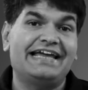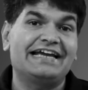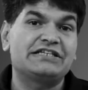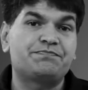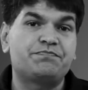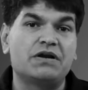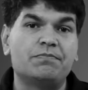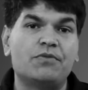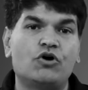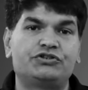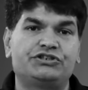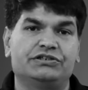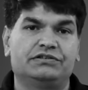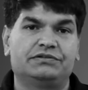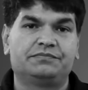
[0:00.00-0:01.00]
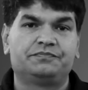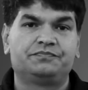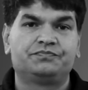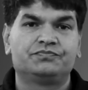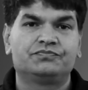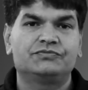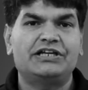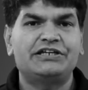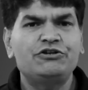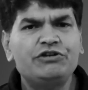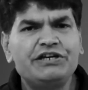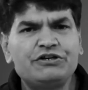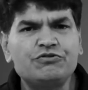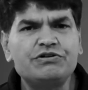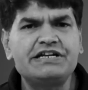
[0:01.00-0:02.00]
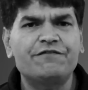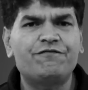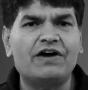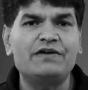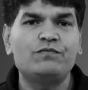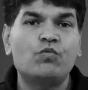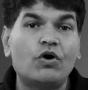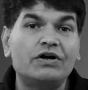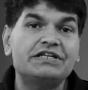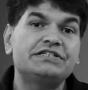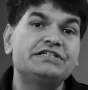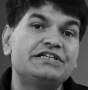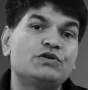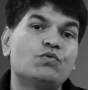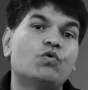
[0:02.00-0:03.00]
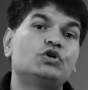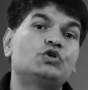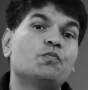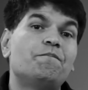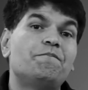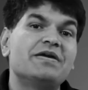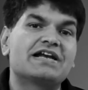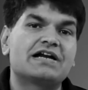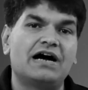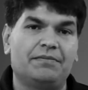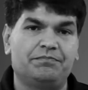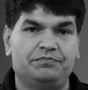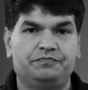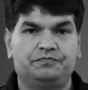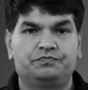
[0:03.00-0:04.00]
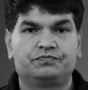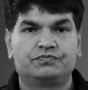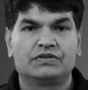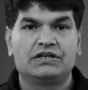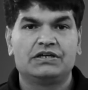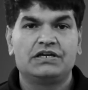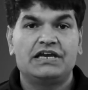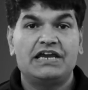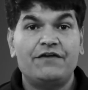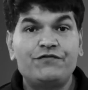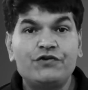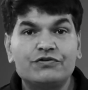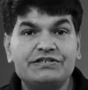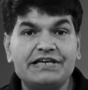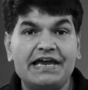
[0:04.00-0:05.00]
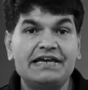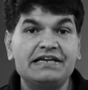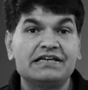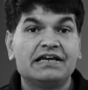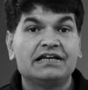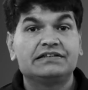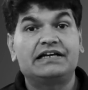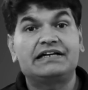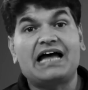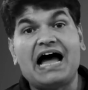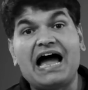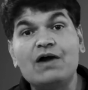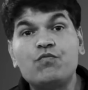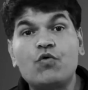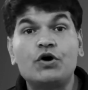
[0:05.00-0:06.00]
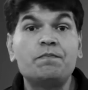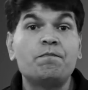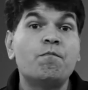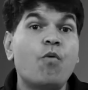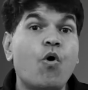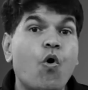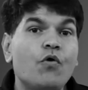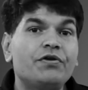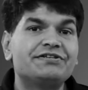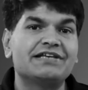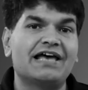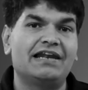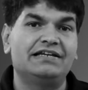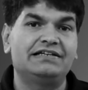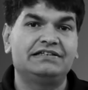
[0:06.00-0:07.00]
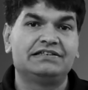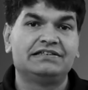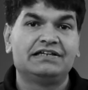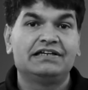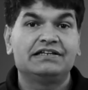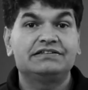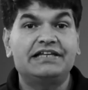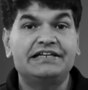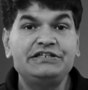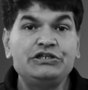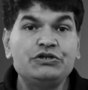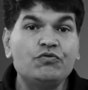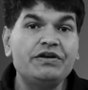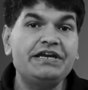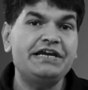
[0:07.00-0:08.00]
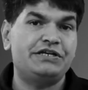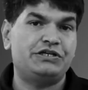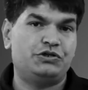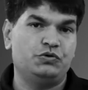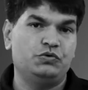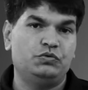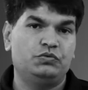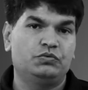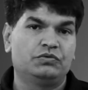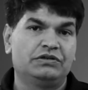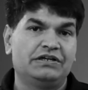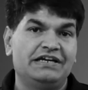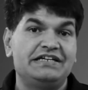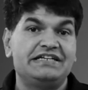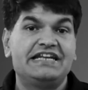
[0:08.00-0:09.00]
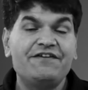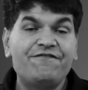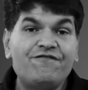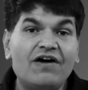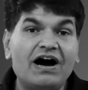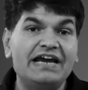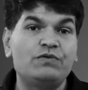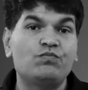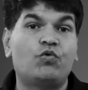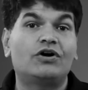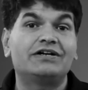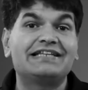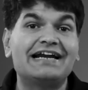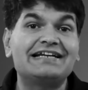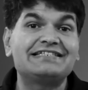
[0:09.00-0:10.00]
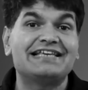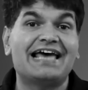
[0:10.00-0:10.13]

next promotion, then you need to define what is it you want to become. If you're saying that I want more salary, then you need to define what that